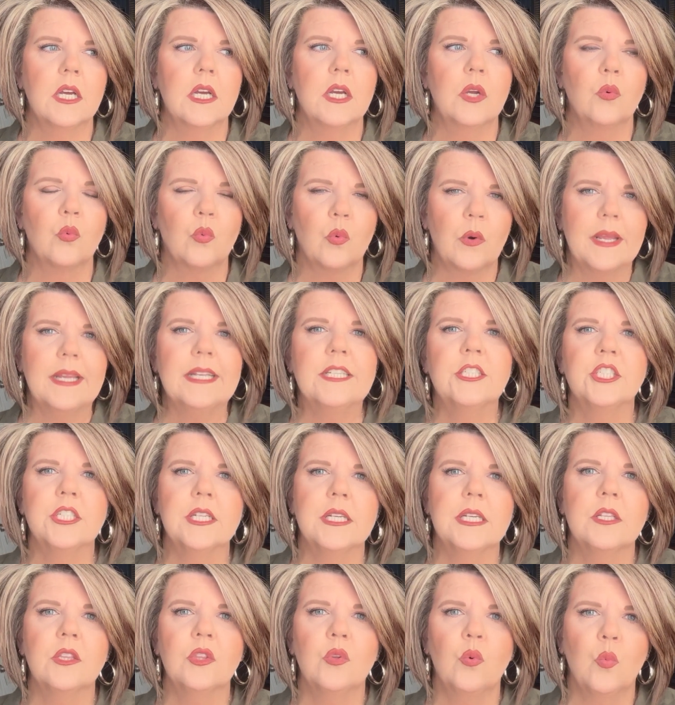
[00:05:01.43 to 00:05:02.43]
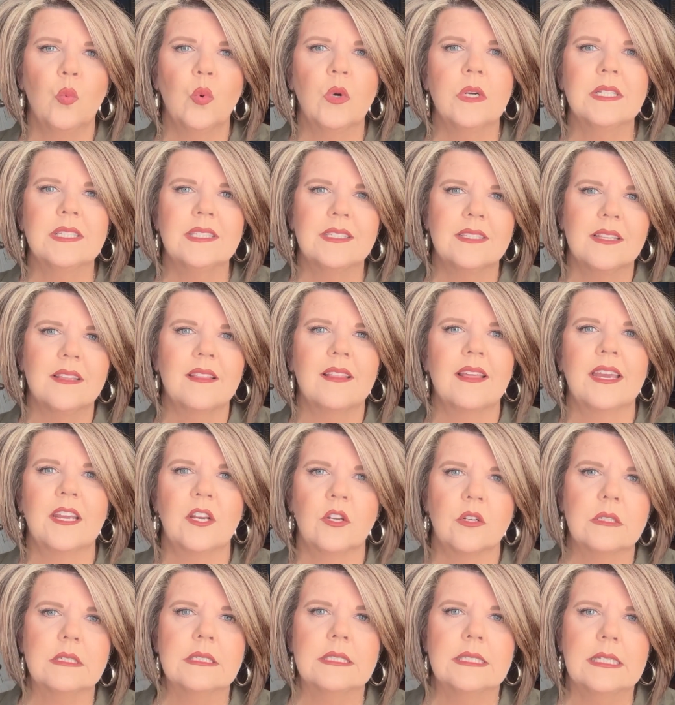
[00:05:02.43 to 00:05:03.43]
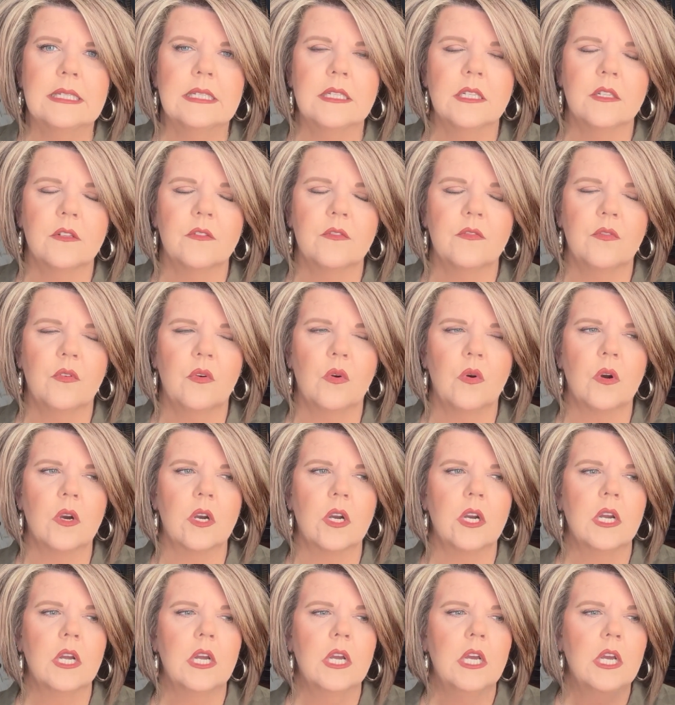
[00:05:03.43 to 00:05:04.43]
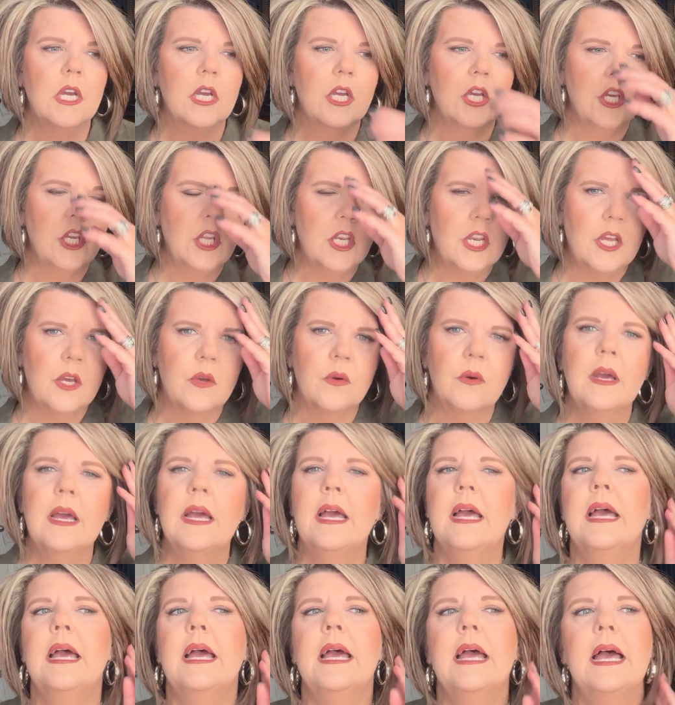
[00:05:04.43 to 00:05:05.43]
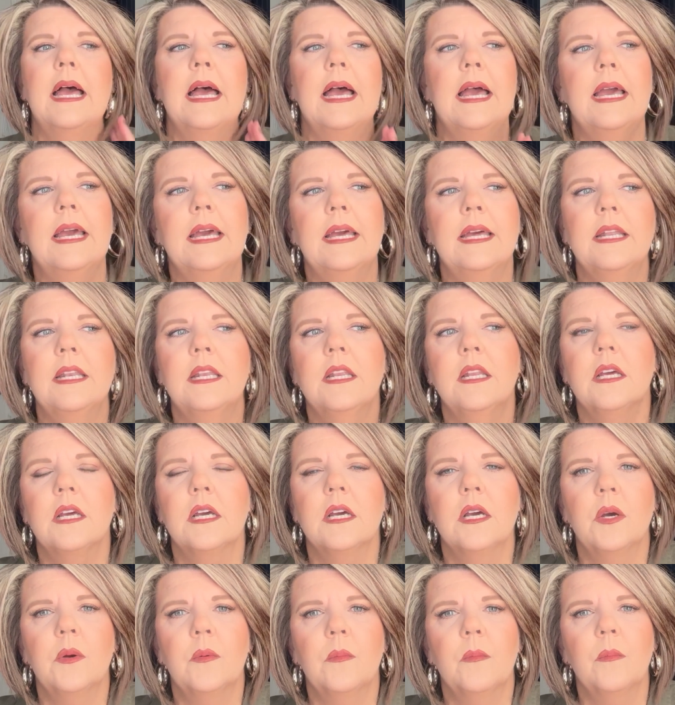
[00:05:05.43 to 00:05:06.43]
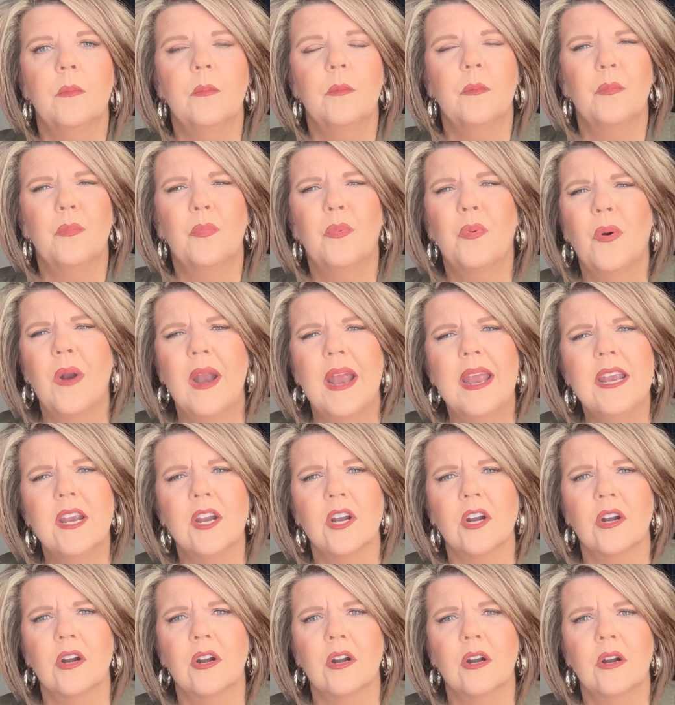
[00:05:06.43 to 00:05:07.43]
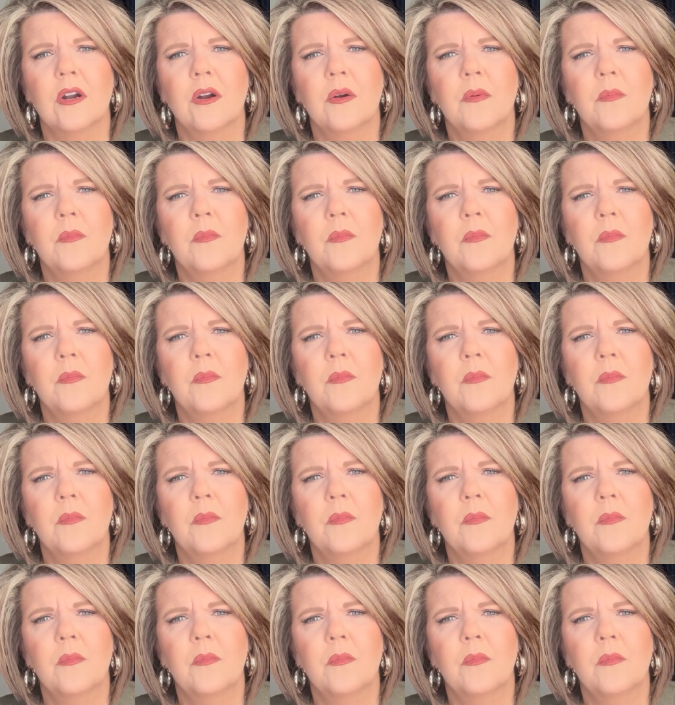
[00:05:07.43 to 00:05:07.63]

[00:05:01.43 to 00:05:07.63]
reaching the ones that they are intended for, you know, and prayer.